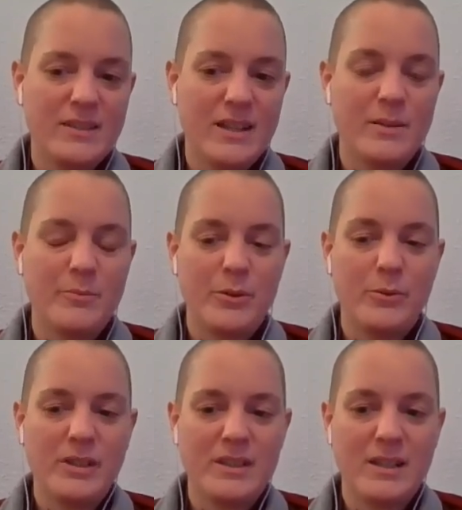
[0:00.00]
They're somewhat
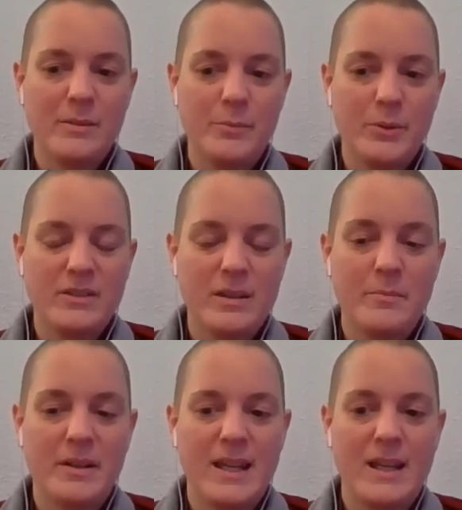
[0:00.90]
older than Buddhism,
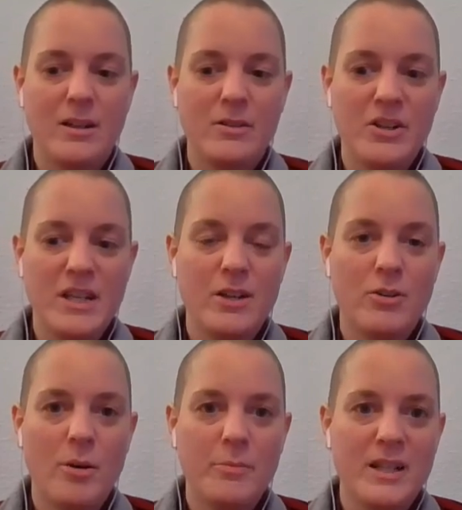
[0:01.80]
but they got
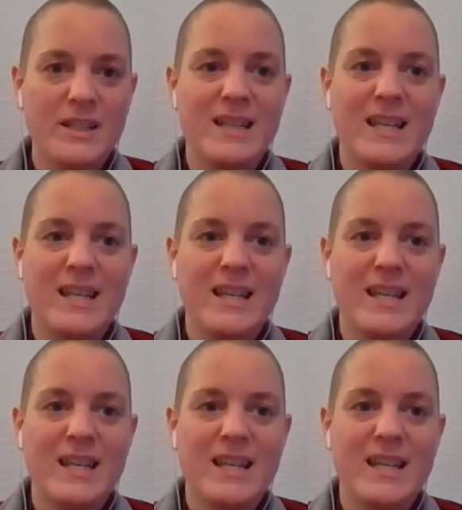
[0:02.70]
incorporated